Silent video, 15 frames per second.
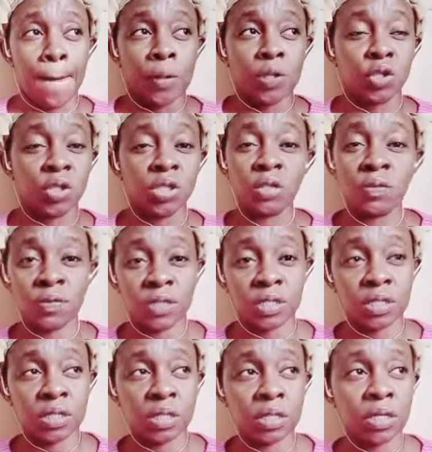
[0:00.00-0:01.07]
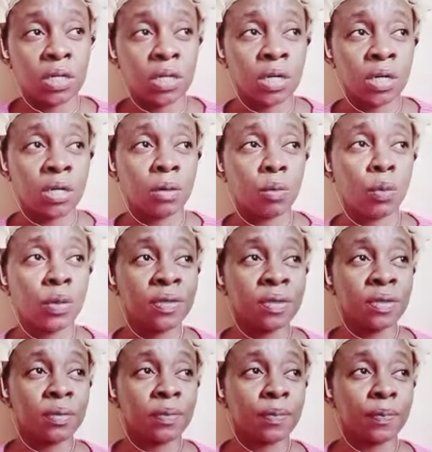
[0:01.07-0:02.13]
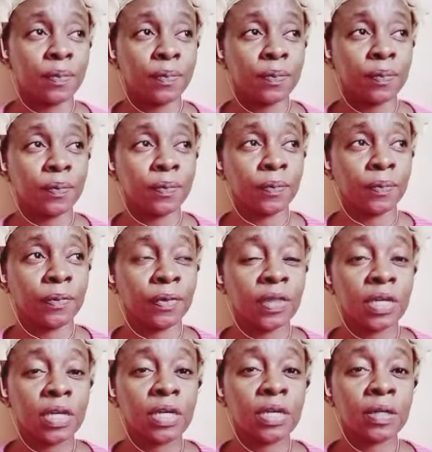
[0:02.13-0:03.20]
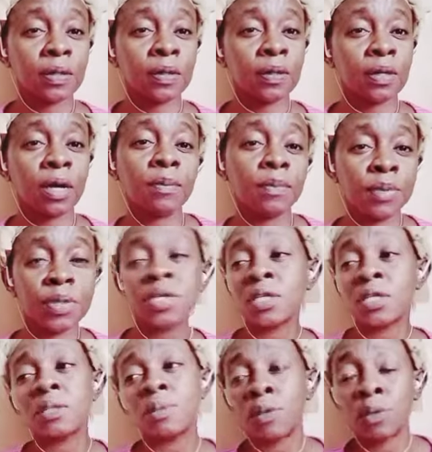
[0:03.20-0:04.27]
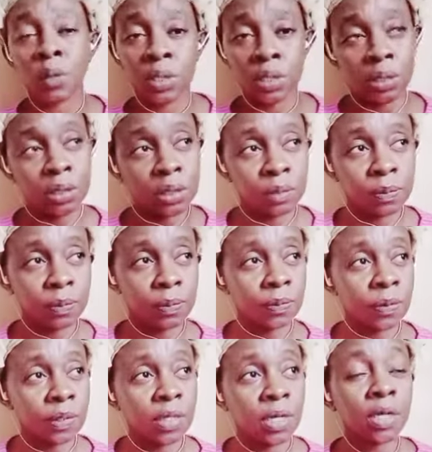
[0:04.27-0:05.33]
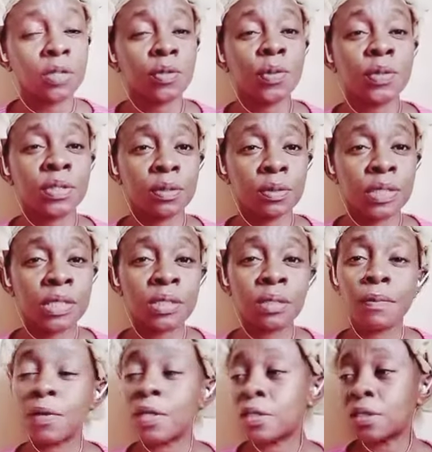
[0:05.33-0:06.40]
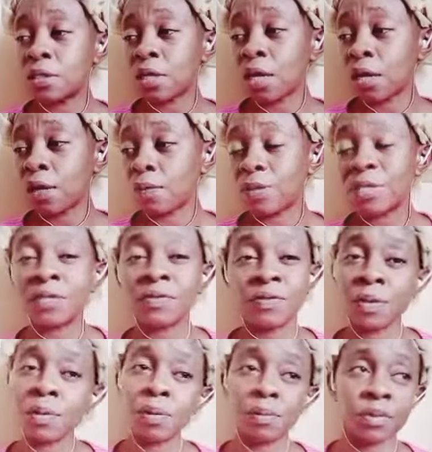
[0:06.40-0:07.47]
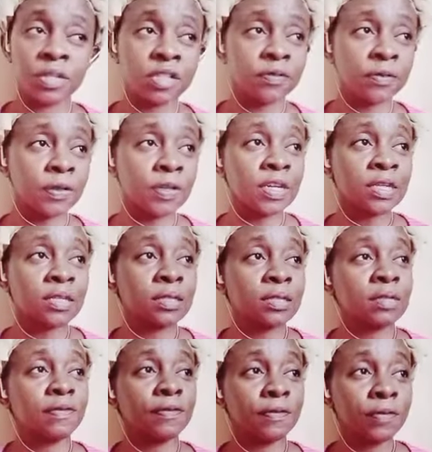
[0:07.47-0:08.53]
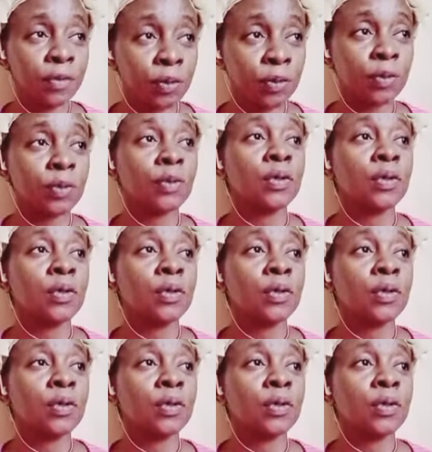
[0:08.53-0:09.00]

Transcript: shift weather in unpredictable ways. So it's very important for the next few